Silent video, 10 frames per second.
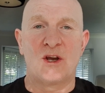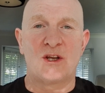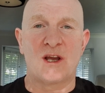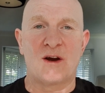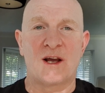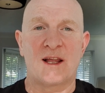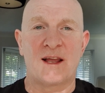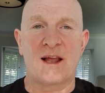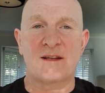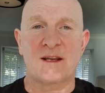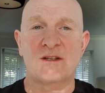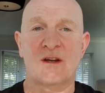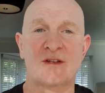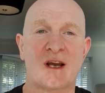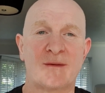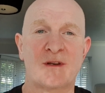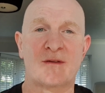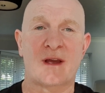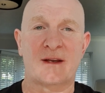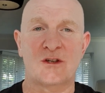it's a good time to thank